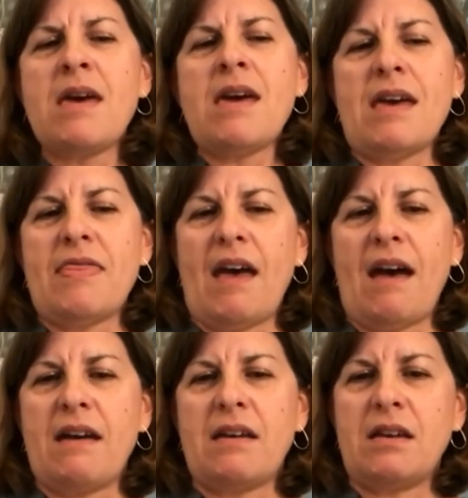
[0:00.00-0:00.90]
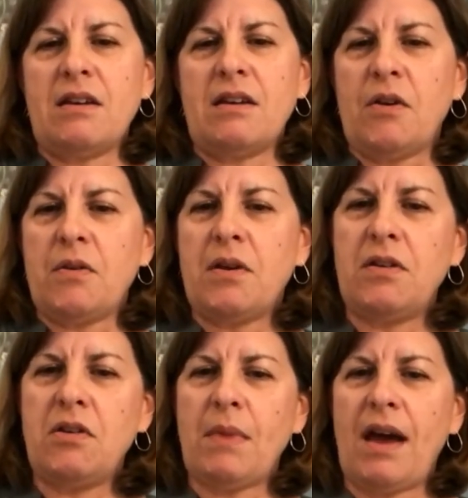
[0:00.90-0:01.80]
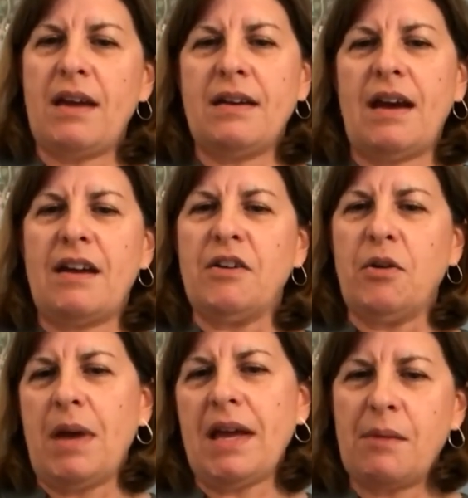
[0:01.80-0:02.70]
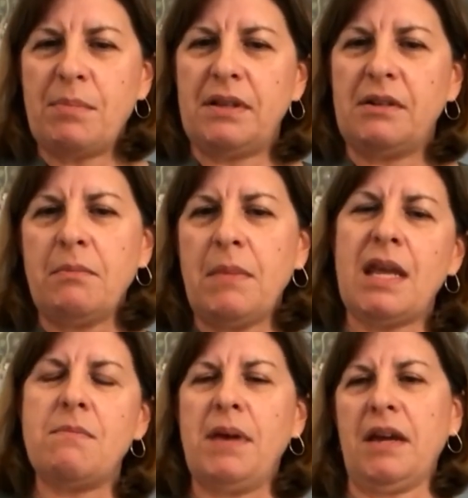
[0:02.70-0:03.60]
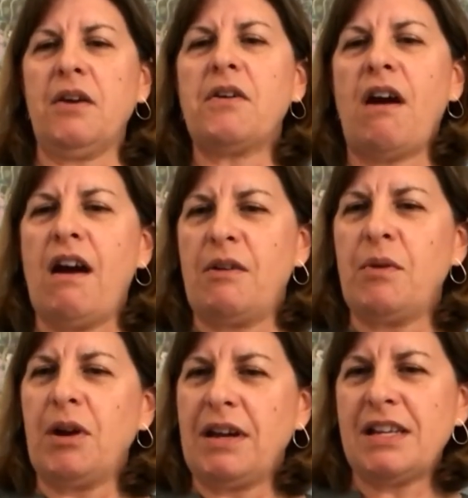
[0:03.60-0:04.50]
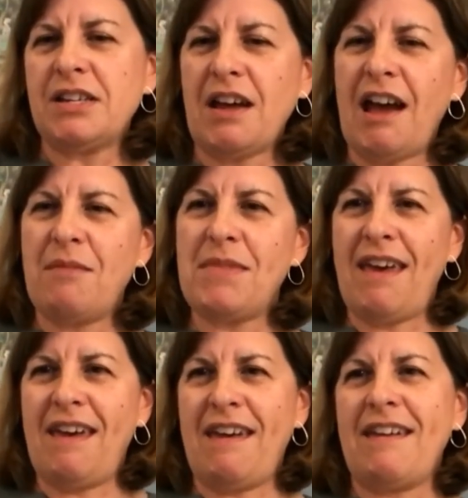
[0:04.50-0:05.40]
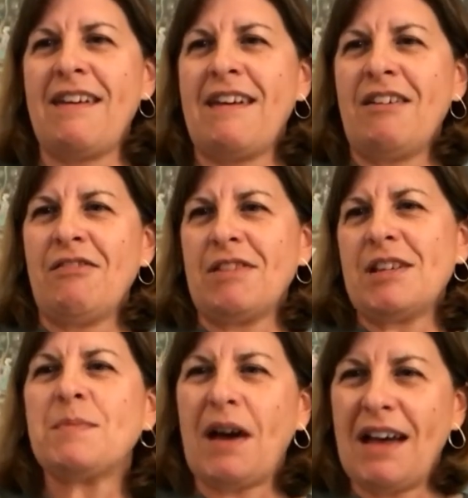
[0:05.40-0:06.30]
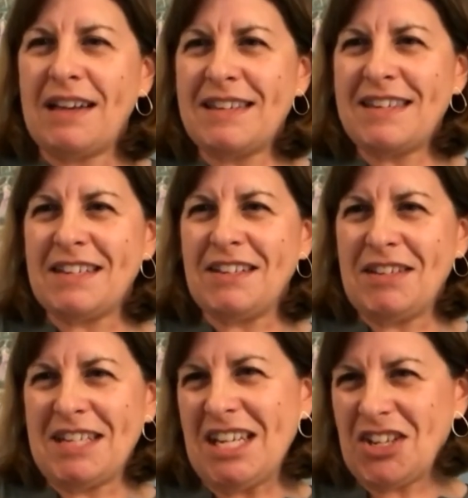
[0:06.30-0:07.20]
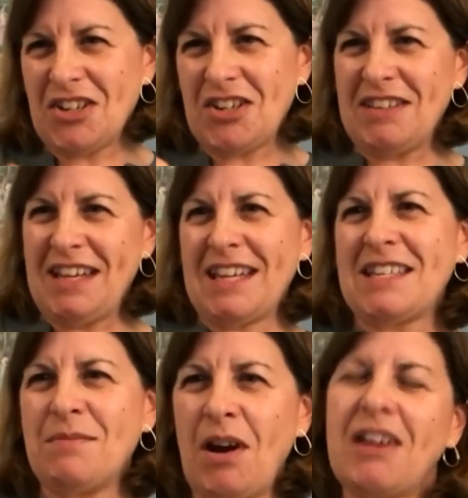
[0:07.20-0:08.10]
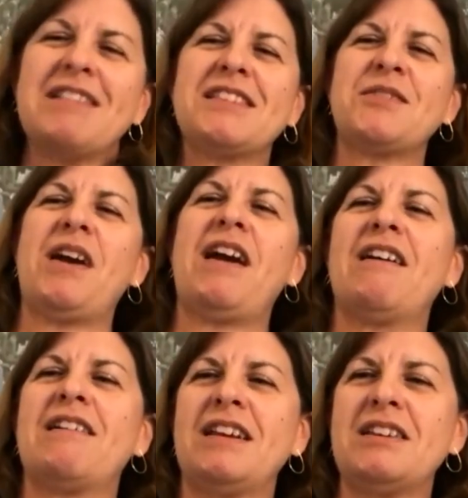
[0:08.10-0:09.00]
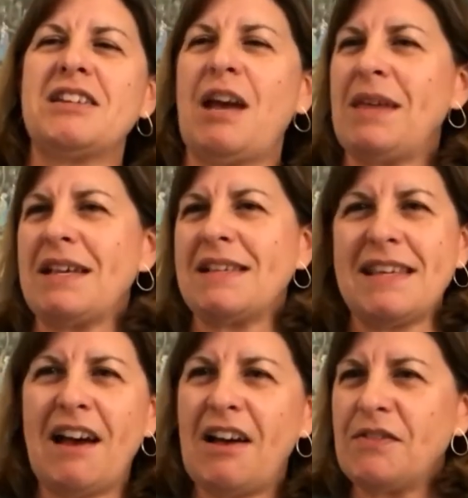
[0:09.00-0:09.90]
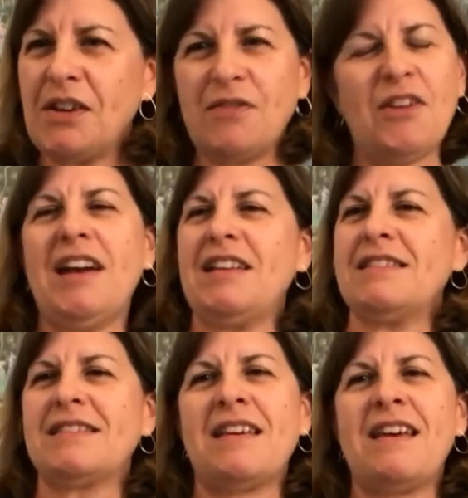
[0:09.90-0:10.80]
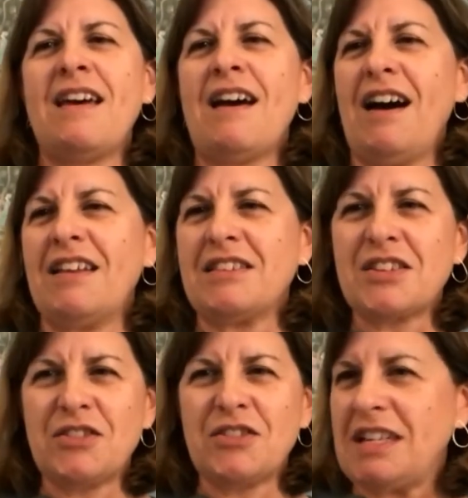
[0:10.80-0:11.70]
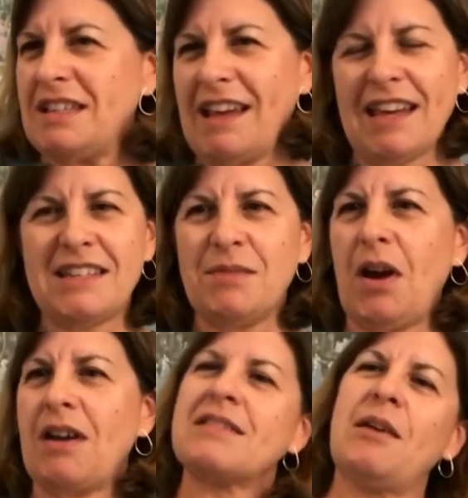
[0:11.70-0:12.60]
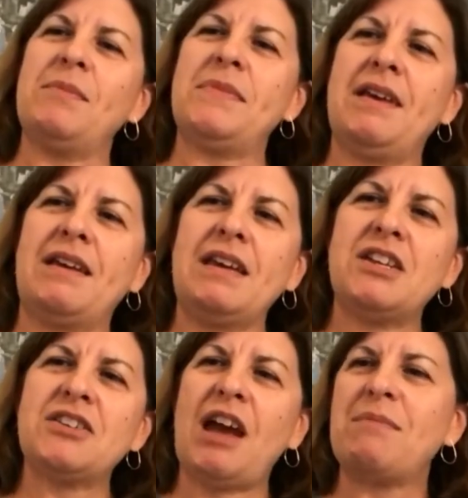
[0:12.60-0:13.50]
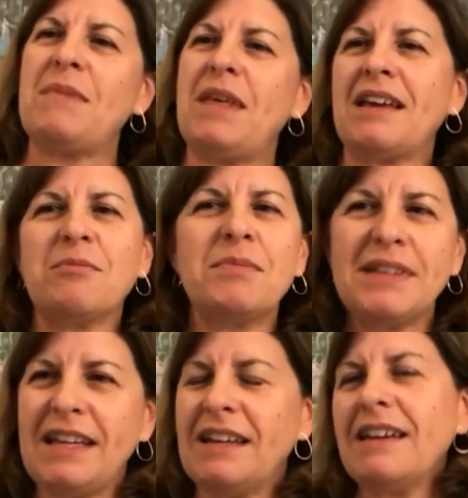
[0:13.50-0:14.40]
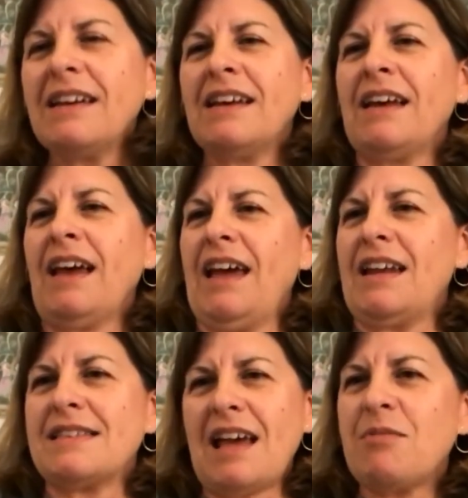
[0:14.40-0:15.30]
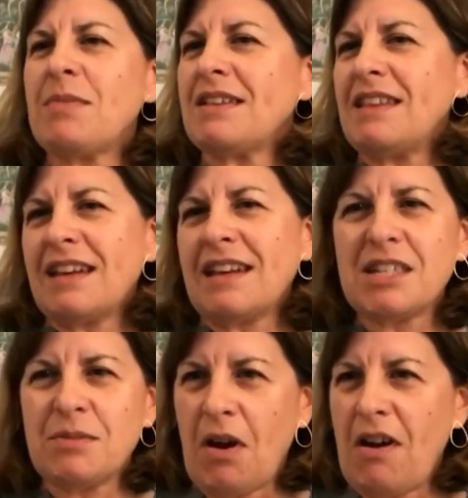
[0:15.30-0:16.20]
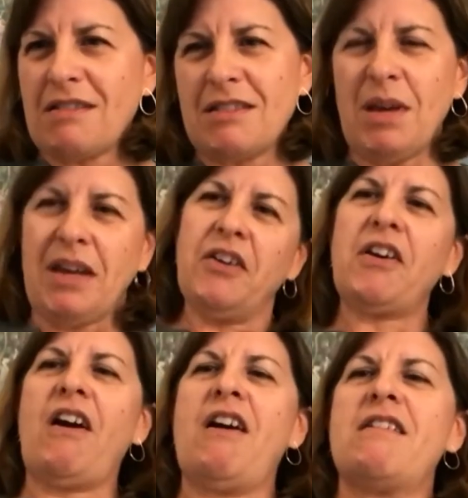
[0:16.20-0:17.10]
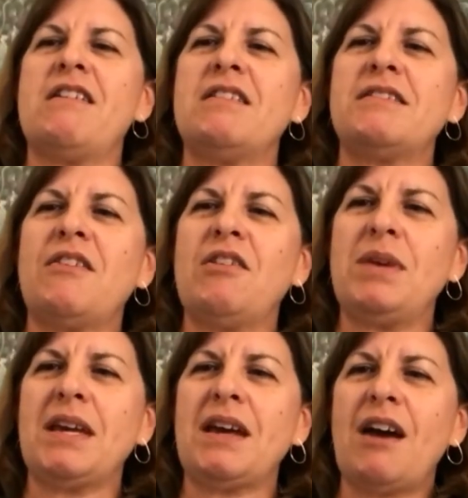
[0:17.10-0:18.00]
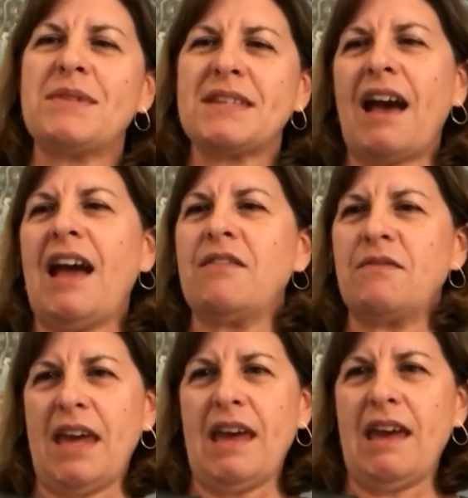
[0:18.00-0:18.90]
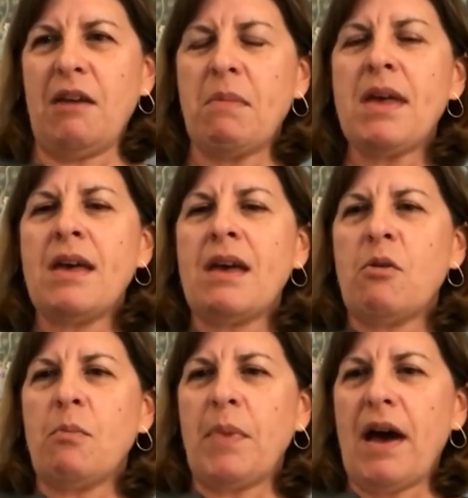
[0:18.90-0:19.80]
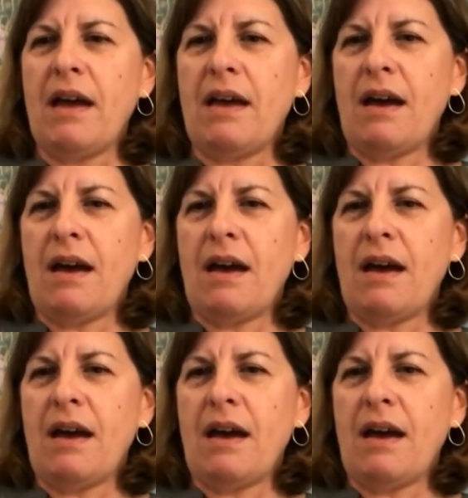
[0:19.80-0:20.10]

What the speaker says: in that, you might, I don't know, make up a little mini bingo card where each time they respond to a teacher, they get to mark a square. And each time they see all of their friends on the screen, they get to mark something. Each time they complete an assignment, they get to mark the bingo card. And so it becomes a kind of game, but